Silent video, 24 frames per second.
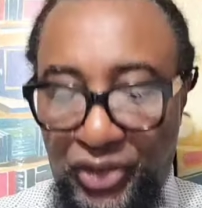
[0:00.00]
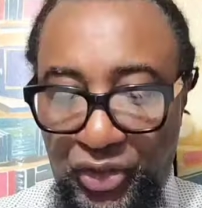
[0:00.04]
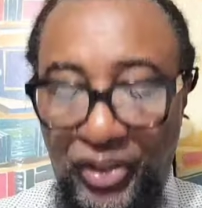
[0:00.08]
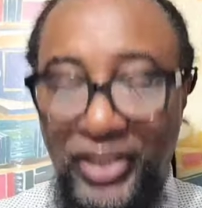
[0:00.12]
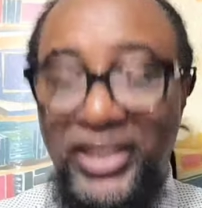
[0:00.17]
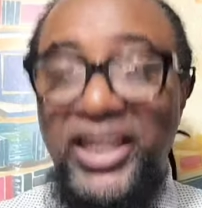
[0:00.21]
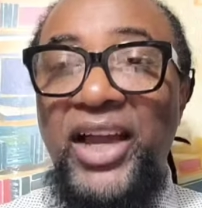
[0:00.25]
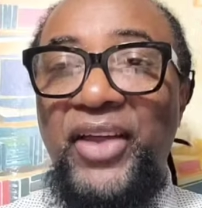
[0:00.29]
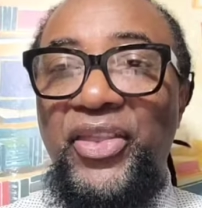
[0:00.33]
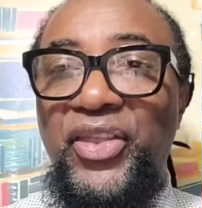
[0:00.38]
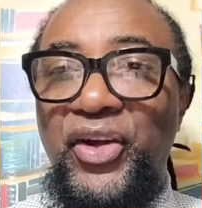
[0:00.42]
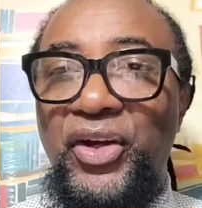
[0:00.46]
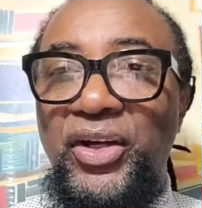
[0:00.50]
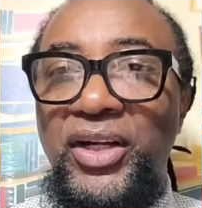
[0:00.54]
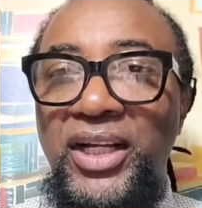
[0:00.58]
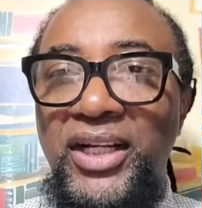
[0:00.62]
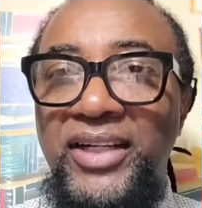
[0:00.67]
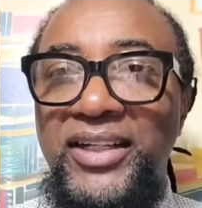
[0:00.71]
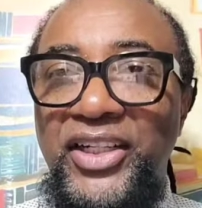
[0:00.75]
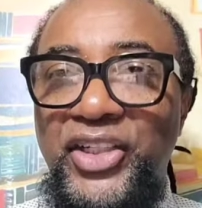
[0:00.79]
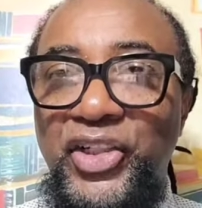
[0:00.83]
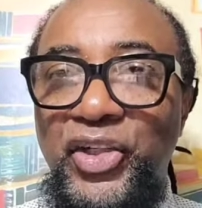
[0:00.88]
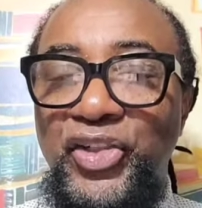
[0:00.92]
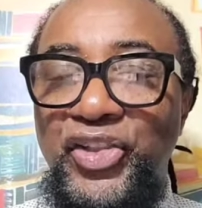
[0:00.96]
together
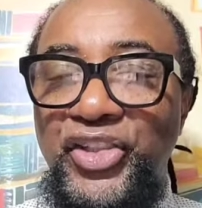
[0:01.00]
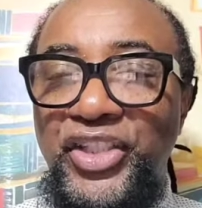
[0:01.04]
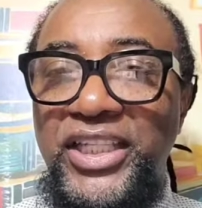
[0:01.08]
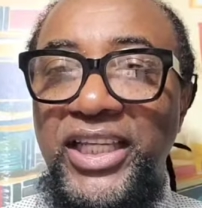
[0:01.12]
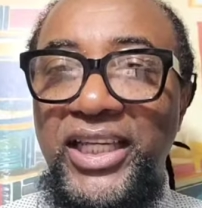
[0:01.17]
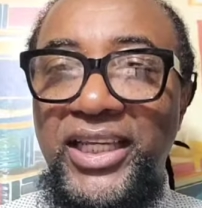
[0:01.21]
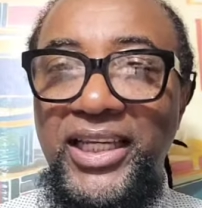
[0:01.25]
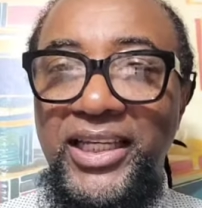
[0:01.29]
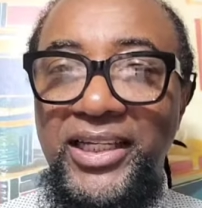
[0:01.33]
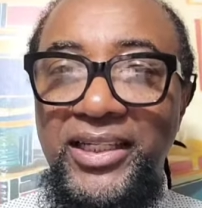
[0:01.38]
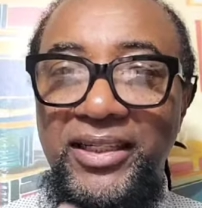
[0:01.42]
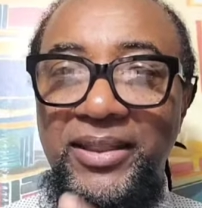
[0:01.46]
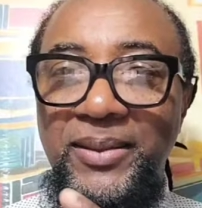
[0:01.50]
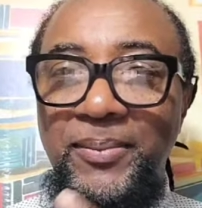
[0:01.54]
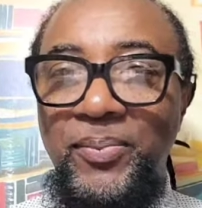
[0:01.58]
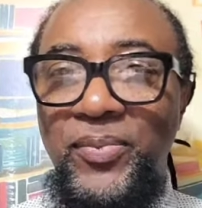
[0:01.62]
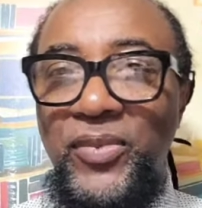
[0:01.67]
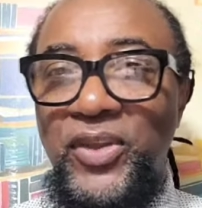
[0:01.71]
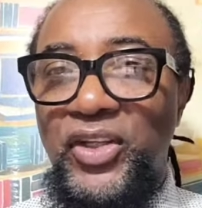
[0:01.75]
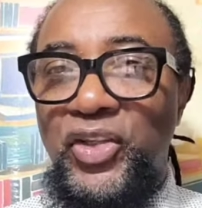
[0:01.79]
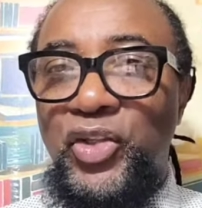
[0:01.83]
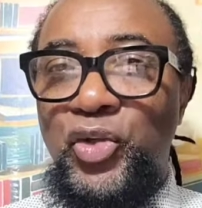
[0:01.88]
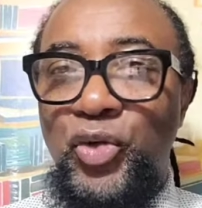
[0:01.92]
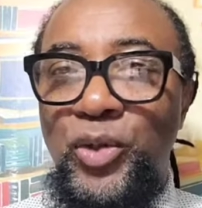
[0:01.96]
that you're seeking
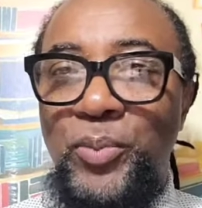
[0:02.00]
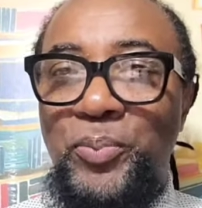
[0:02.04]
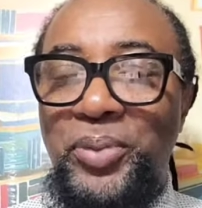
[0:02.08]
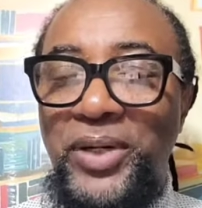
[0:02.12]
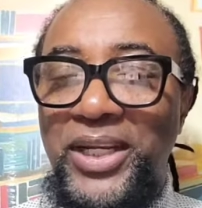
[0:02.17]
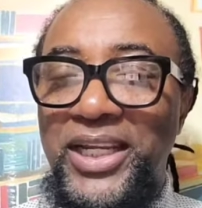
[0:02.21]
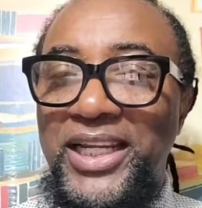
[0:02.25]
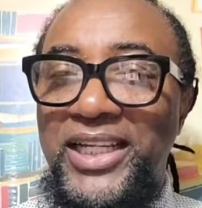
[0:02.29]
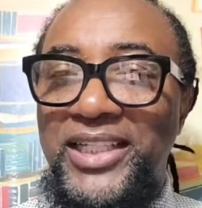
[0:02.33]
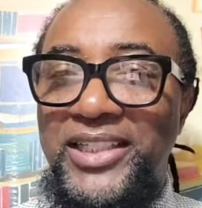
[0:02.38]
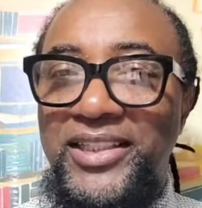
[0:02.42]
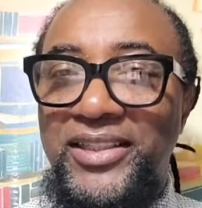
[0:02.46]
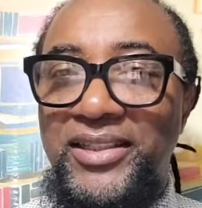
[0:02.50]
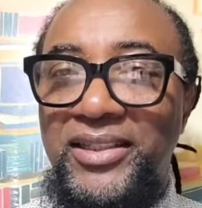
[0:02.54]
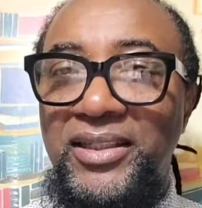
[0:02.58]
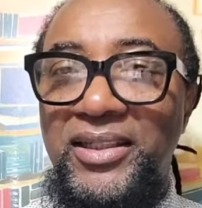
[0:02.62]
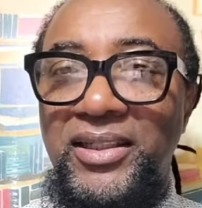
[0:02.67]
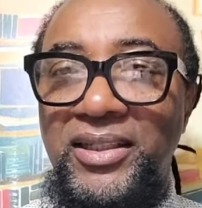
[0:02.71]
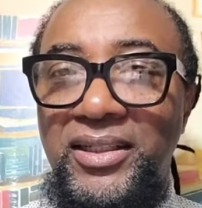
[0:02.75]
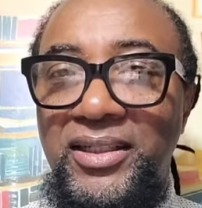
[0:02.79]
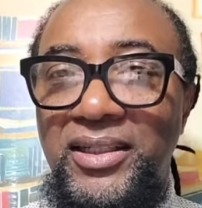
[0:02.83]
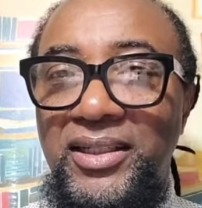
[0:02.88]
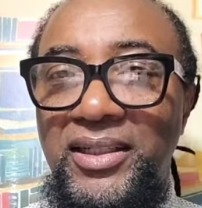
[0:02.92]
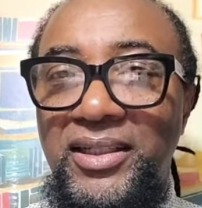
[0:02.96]
to replace
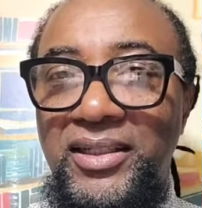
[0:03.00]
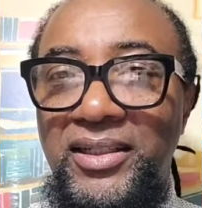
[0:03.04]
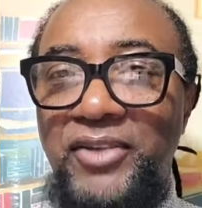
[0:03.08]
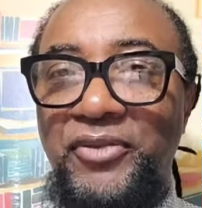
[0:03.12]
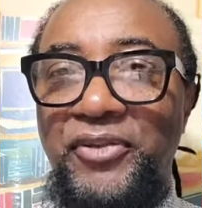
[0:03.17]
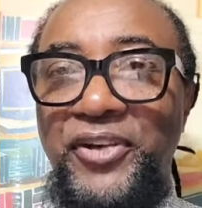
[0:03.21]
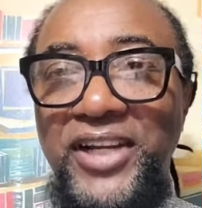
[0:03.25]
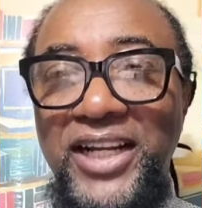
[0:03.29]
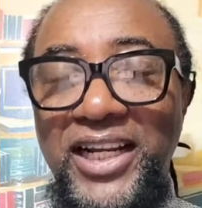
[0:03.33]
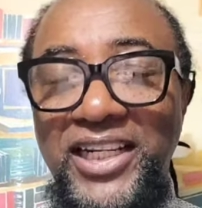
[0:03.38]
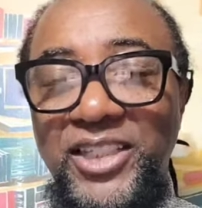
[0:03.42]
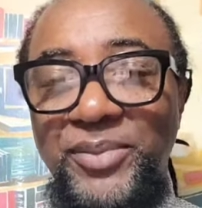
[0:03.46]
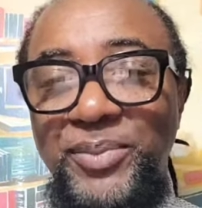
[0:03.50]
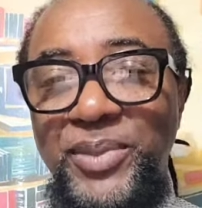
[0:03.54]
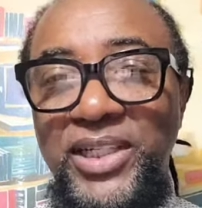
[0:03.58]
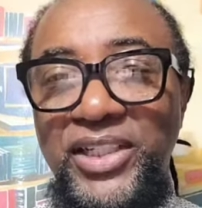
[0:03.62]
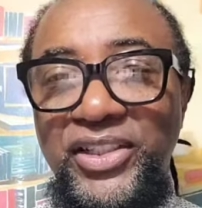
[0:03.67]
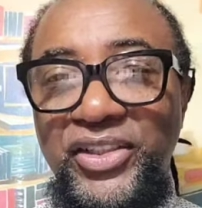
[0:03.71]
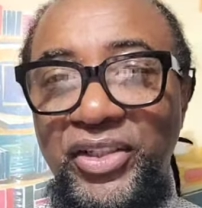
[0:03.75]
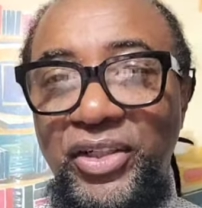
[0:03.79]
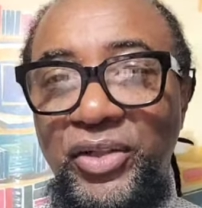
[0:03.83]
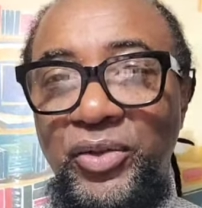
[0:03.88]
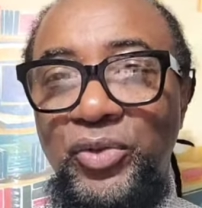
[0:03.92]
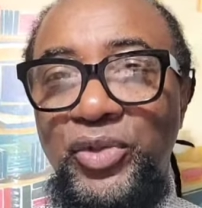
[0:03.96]
the finance
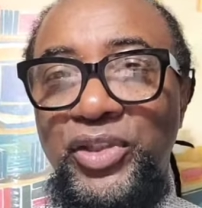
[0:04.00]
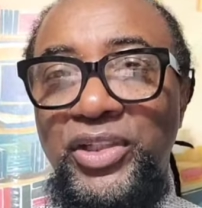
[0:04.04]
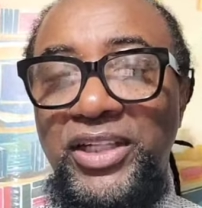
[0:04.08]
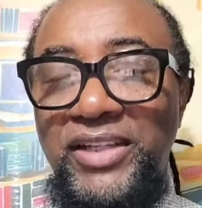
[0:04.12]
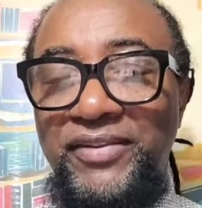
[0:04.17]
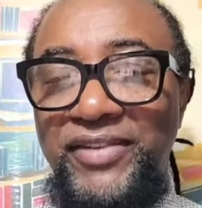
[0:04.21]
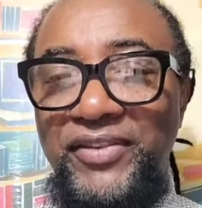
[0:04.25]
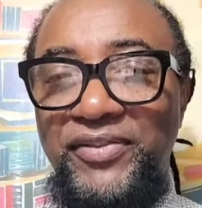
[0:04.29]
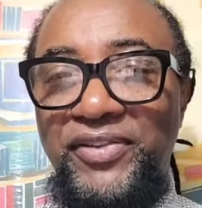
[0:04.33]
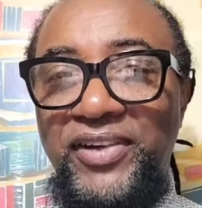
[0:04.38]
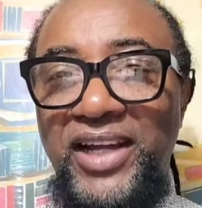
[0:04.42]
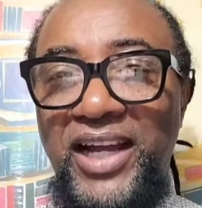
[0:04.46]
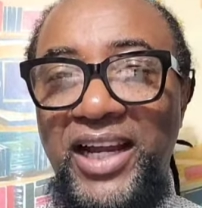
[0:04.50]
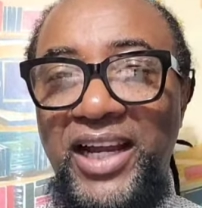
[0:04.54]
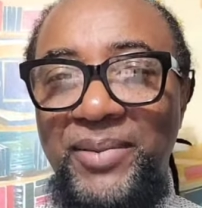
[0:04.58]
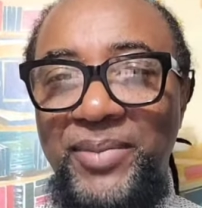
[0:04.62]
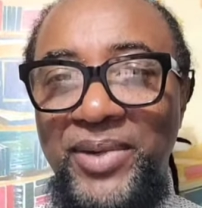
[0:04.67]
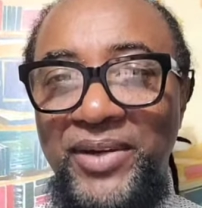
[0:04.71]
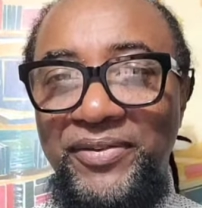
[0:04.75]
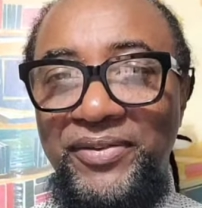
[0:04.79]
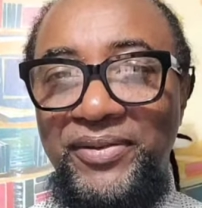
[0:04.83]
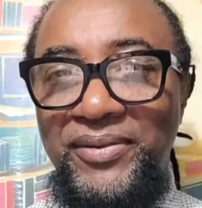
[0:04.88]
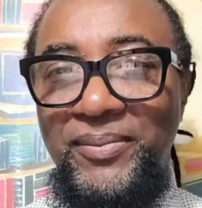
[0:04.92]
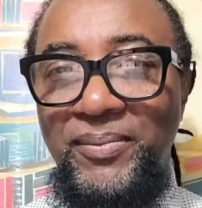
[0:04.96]
minister who is leaving for the
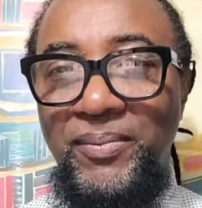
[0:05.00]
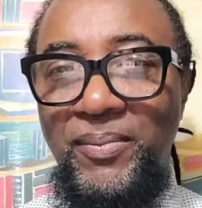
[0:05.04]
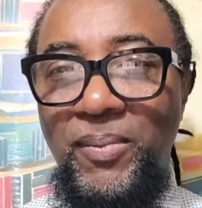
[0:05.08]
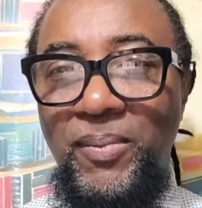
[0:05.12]
IMF?